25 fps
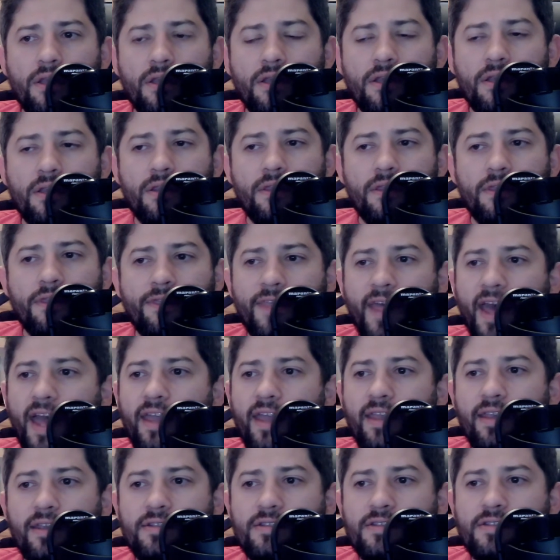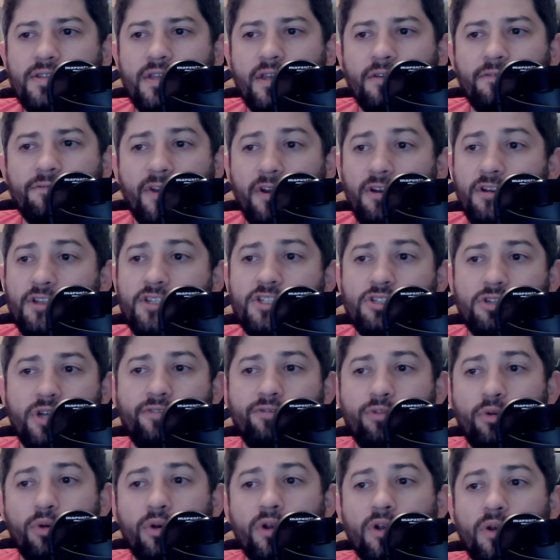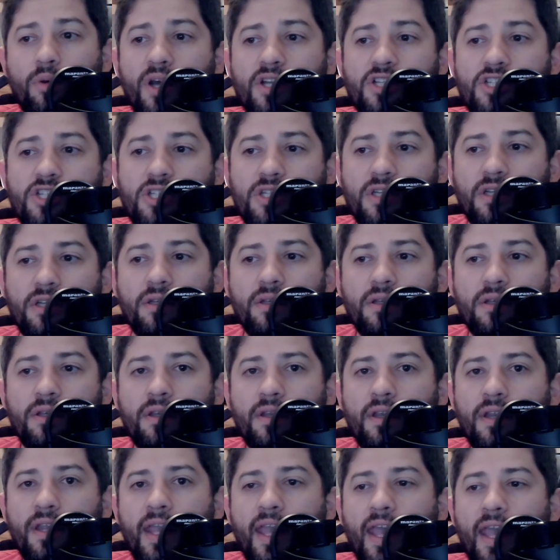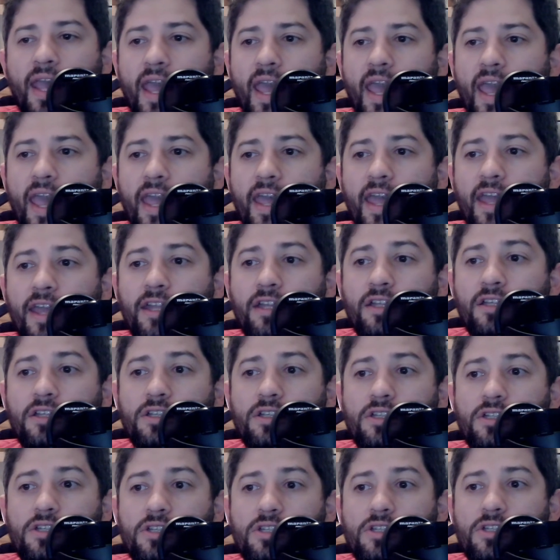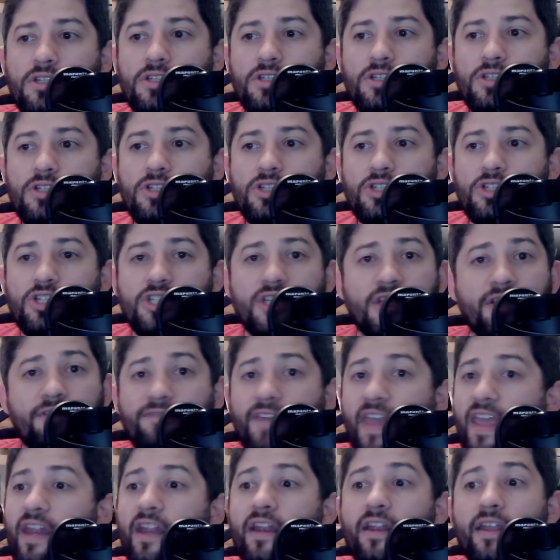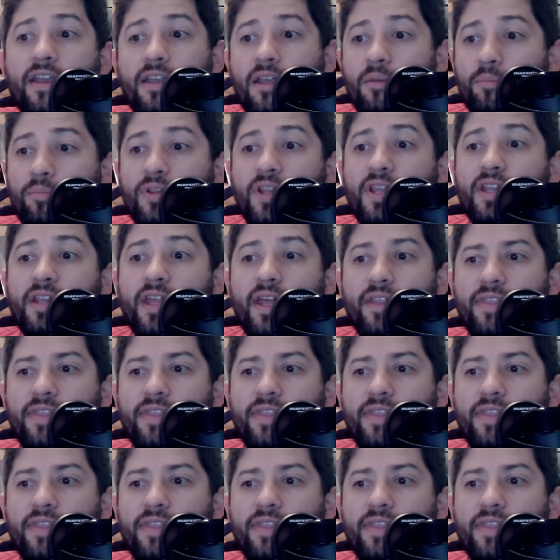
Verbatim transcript: That is a very straightforward question, and she evaded it completely.